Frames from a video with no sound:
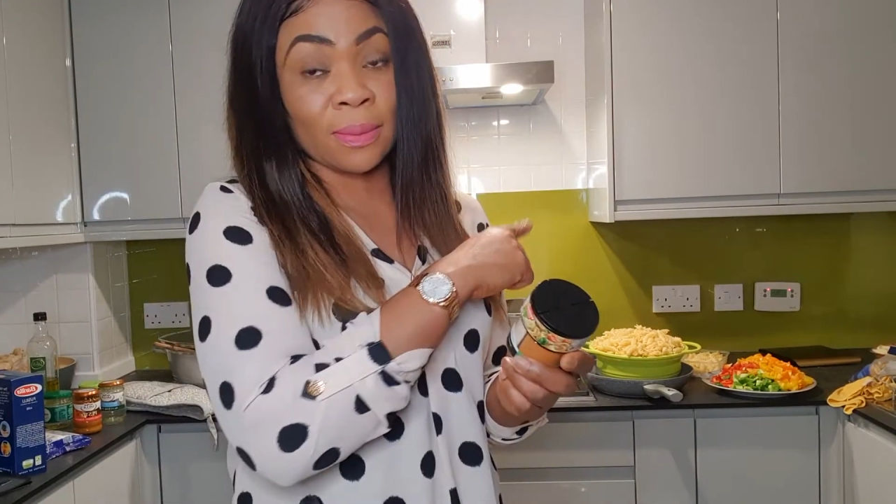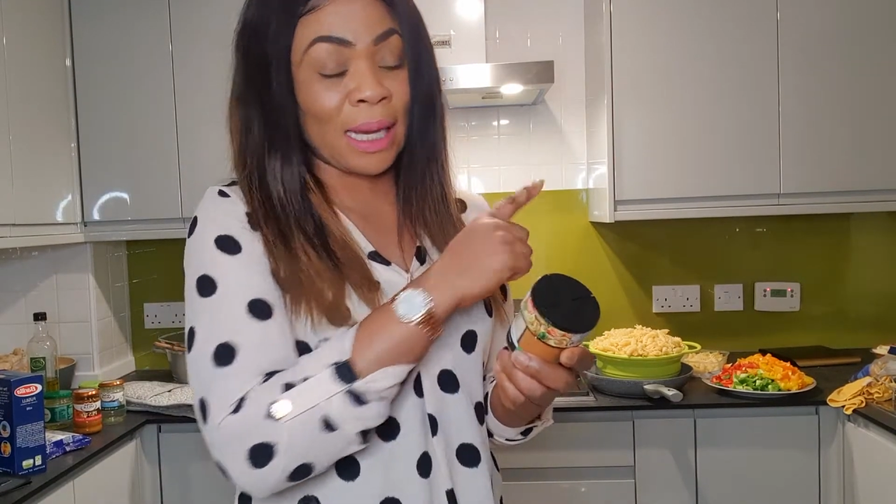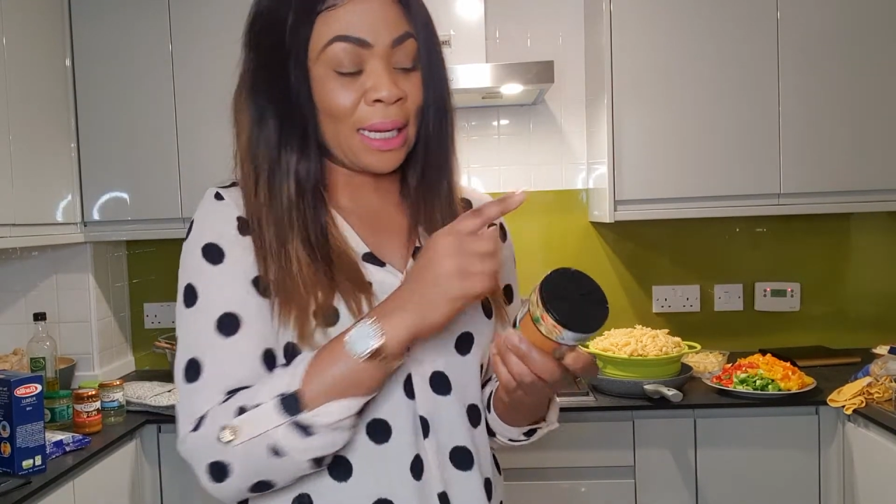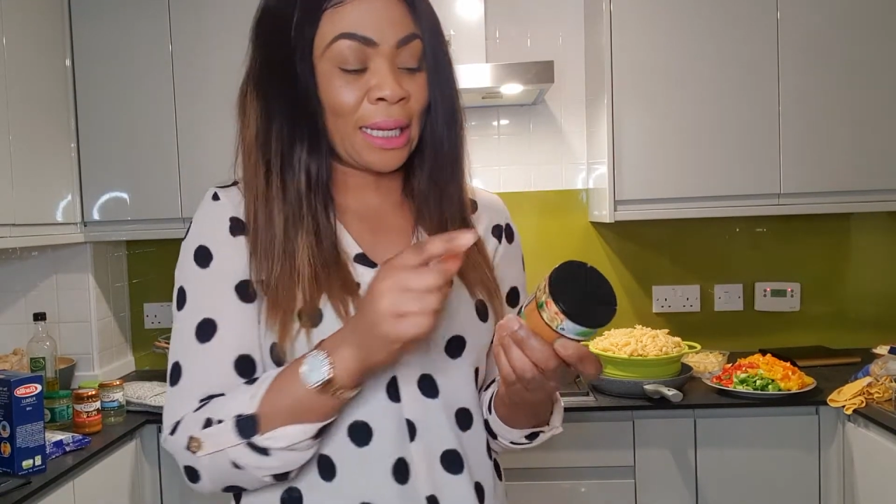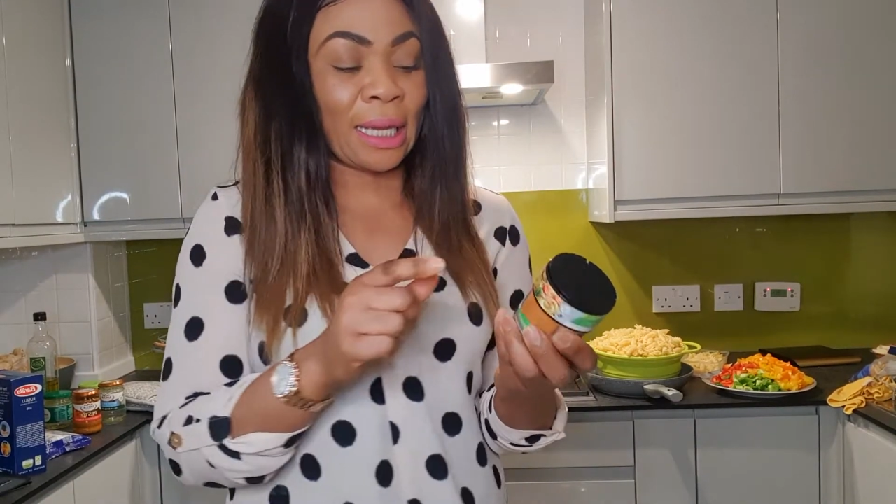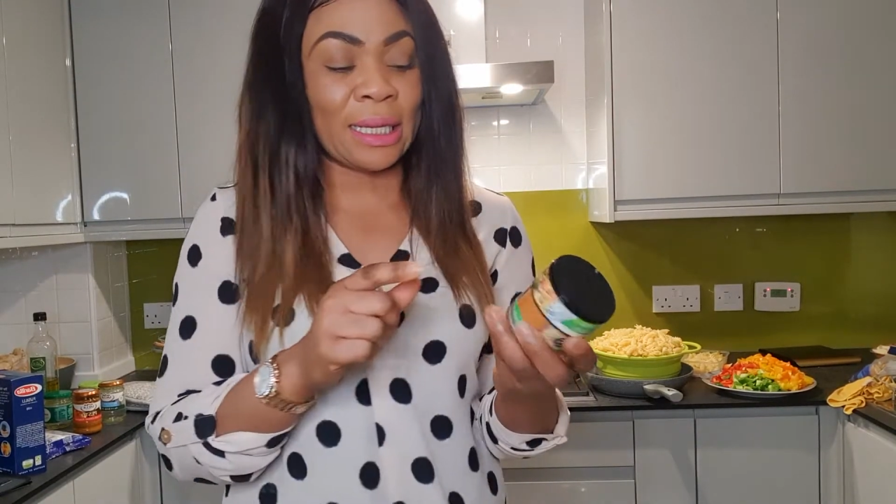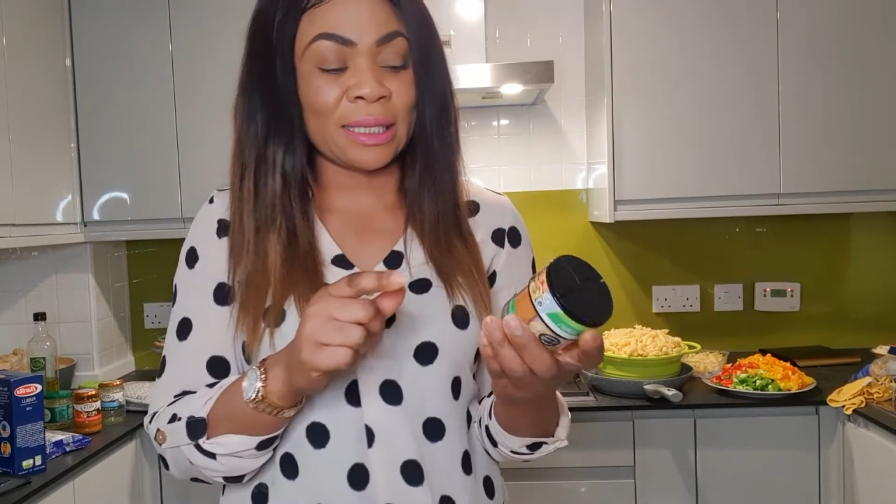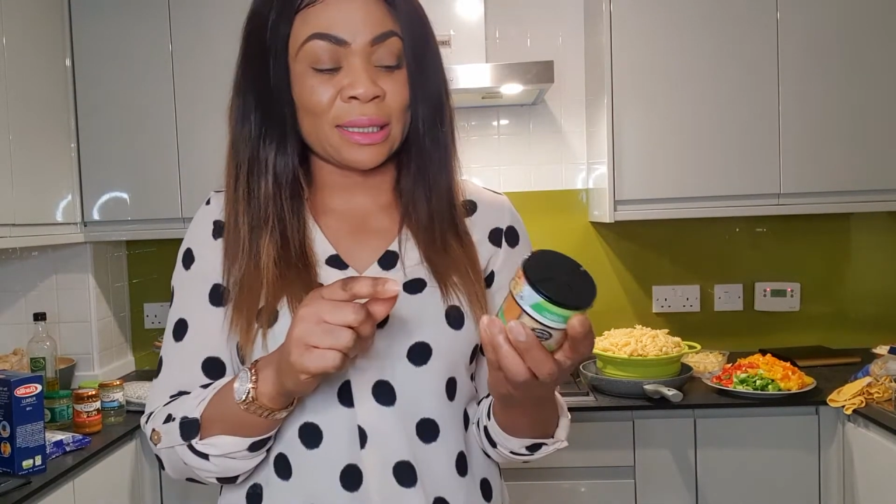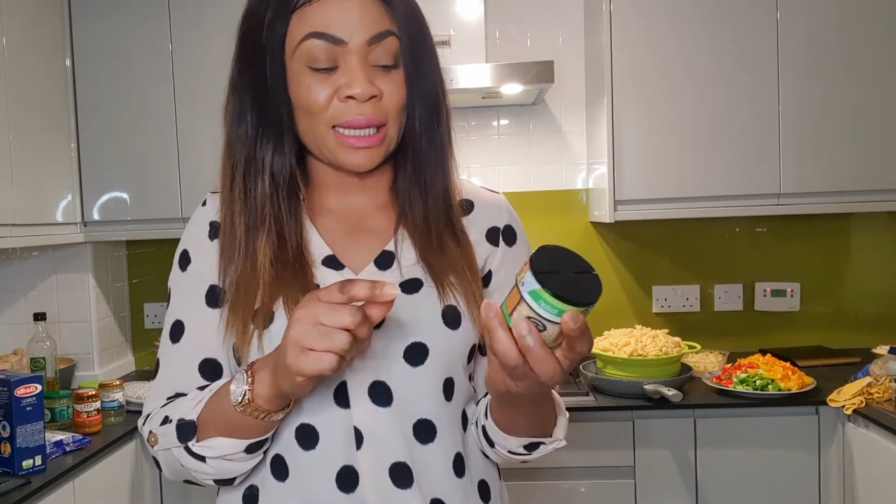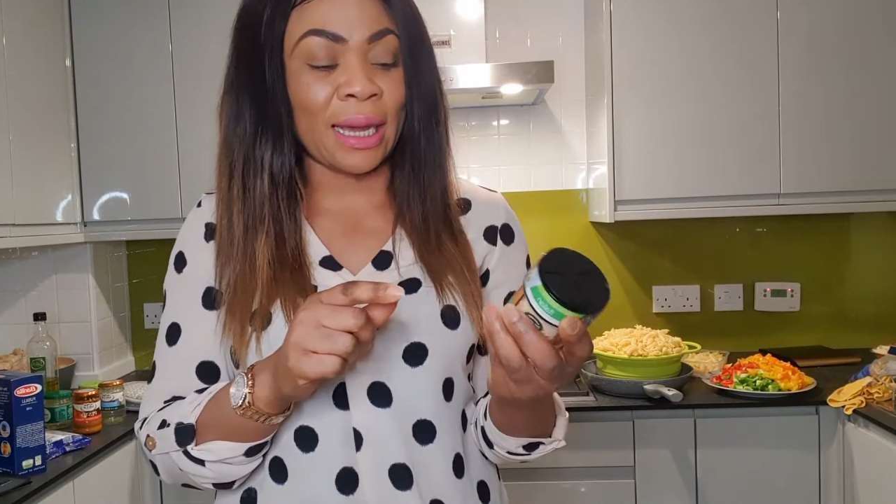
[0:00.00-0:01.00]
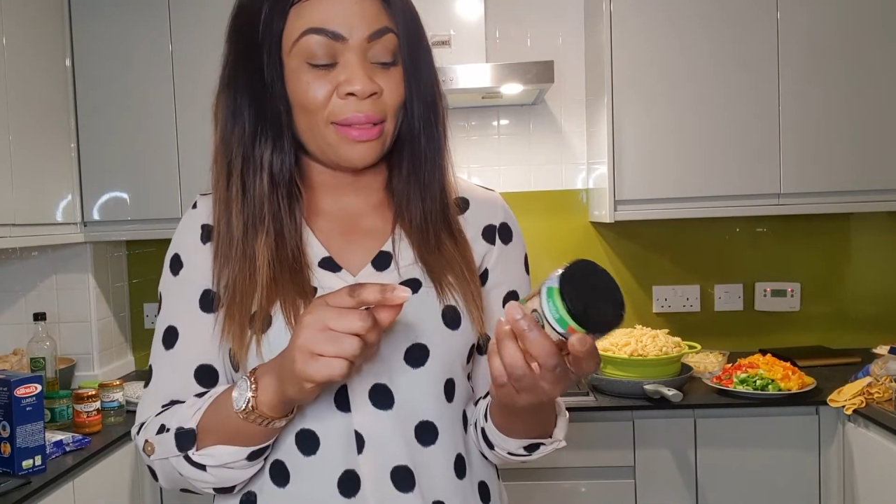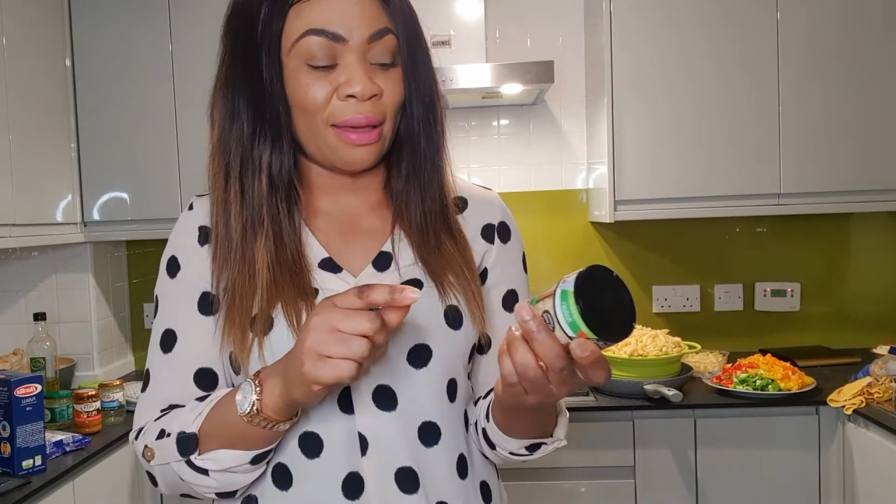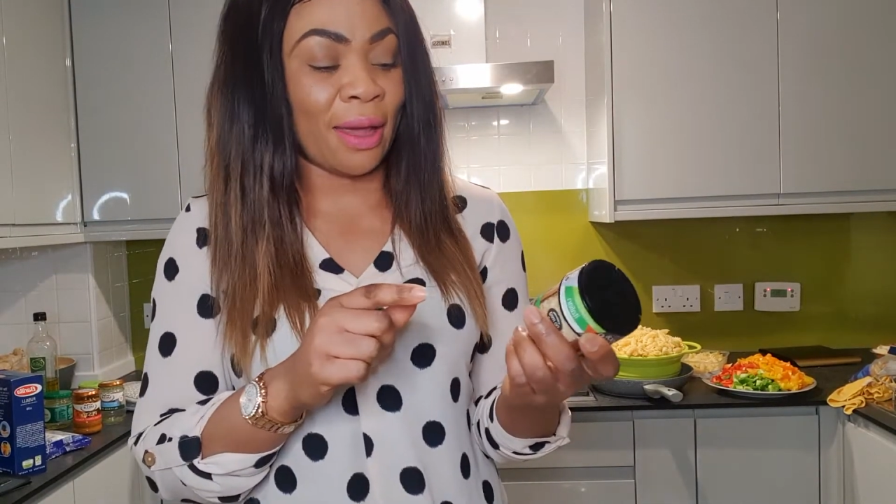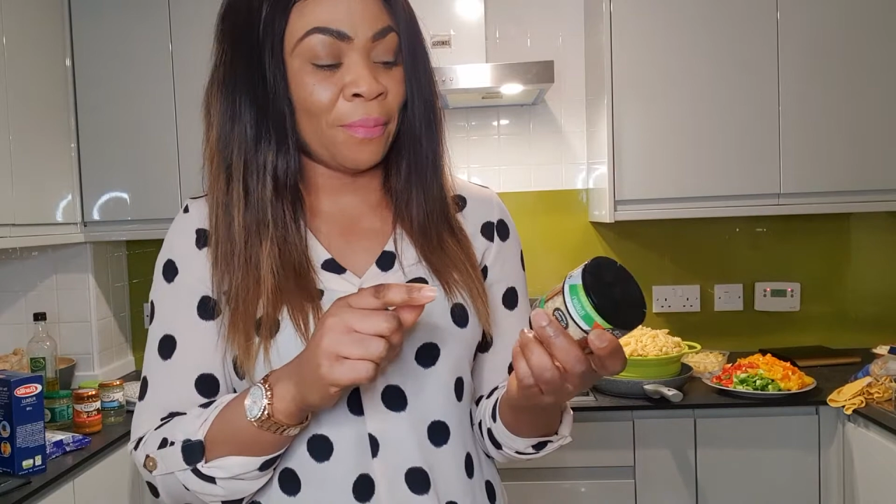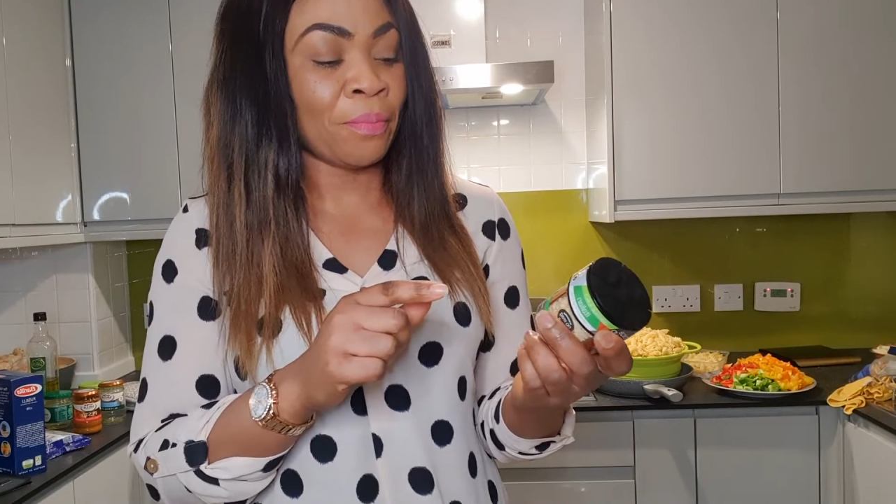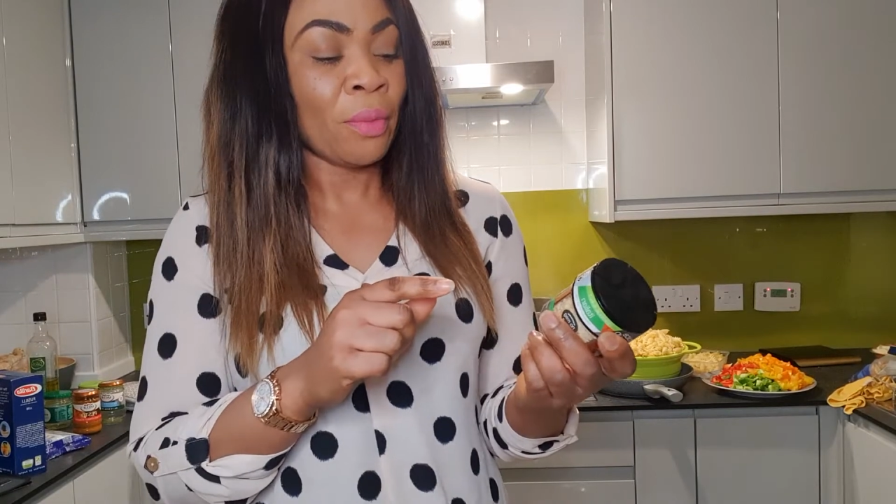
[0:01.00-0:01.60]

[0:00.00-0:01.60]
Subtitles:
garlic inside there.